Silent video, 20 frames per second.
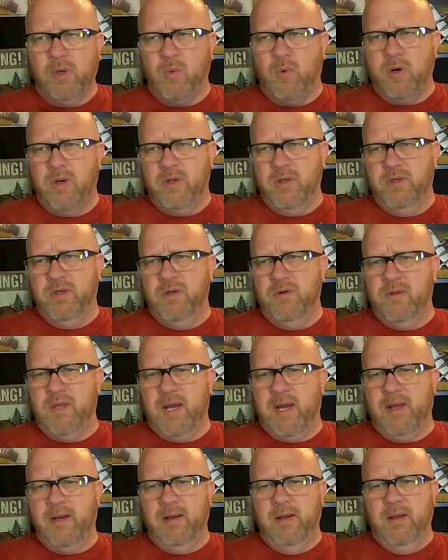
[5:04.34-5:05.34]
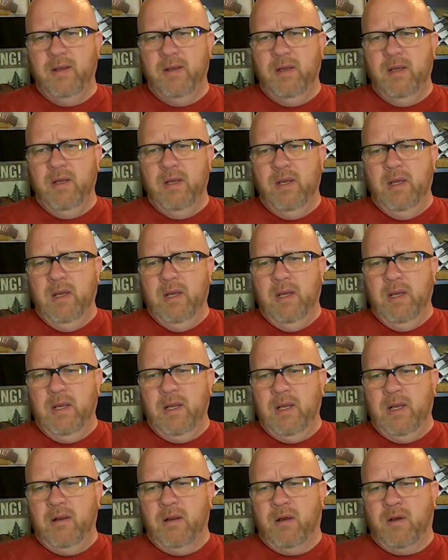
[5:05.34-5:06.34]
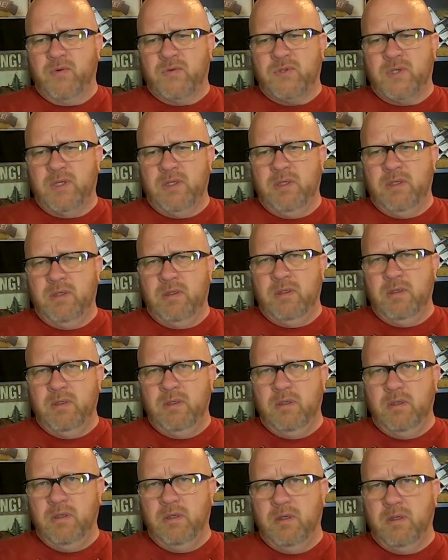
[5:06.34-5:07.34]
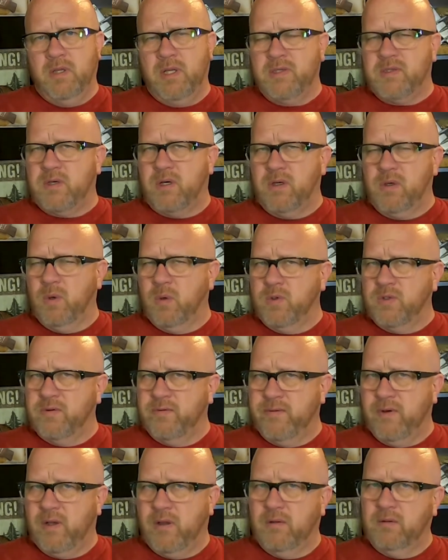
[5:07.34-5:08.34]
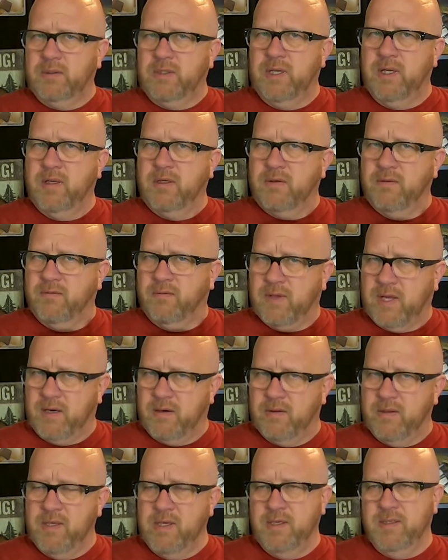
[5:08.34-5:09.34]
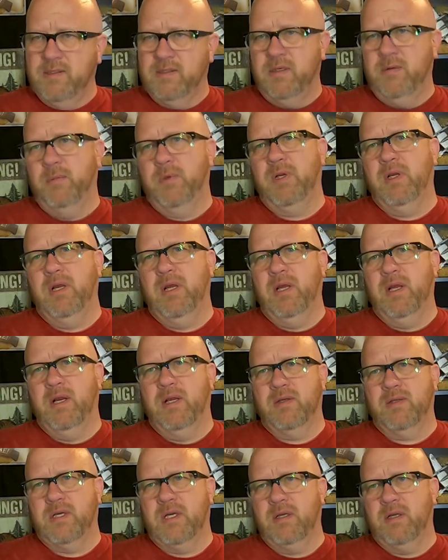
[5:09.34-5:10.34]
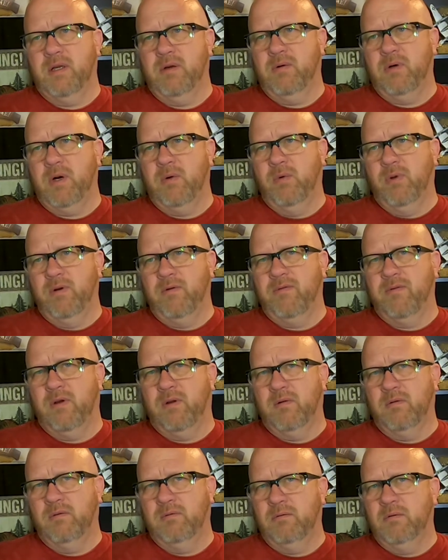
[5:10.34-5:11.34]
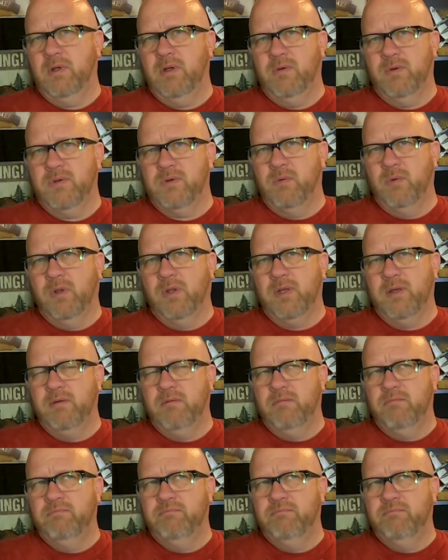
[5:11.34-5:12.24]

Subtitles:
wanted to do that. And all of a sudden, they started going to felt and to flatter things. And I really felt, it really